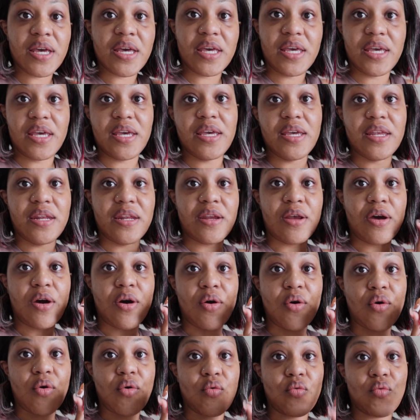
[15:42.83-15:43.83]
in
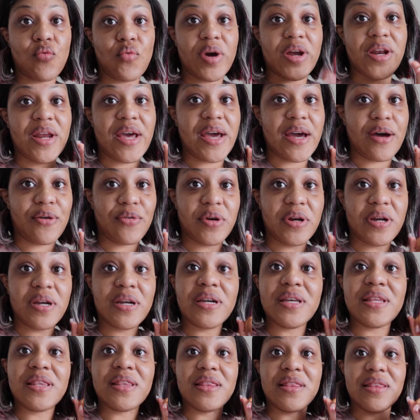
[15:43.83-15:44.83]
one hour
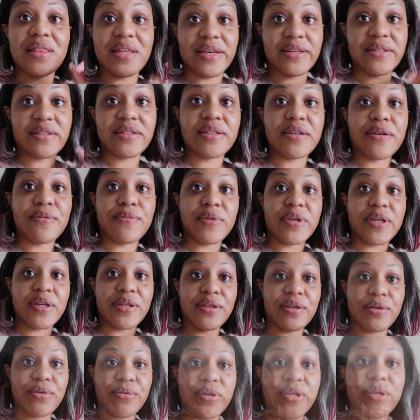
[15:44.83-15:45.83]
let's see if we can
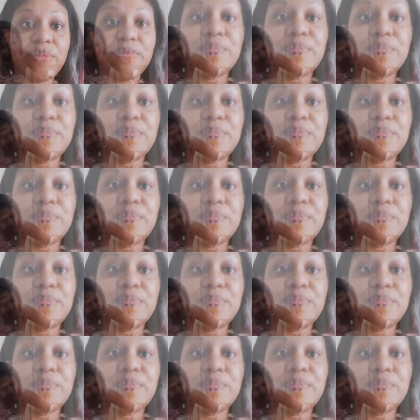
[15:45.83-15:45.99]
do it